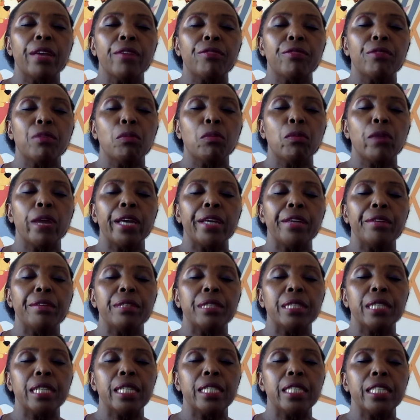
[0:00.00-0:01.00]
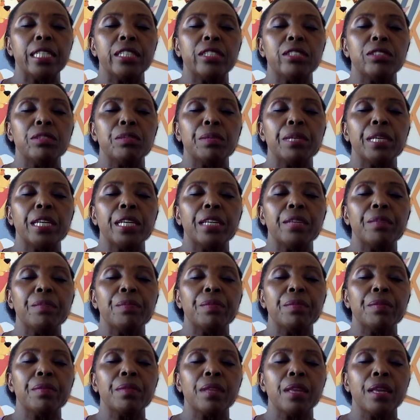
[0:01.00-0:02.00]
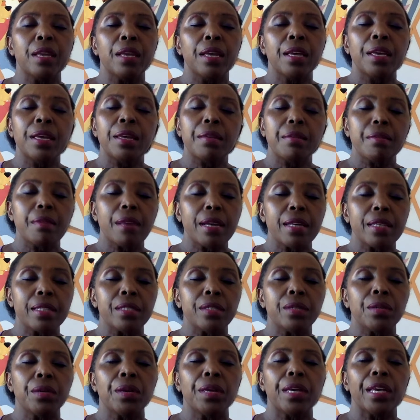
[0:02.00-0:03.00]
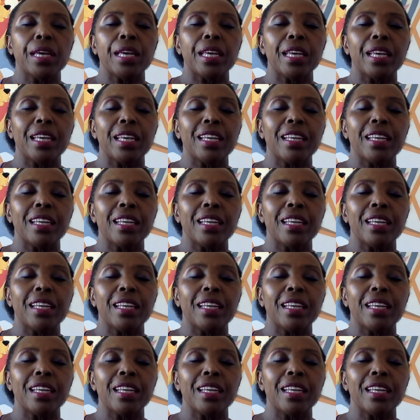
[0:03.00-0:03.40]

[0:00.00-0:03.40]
from where you intended to be, that's okay.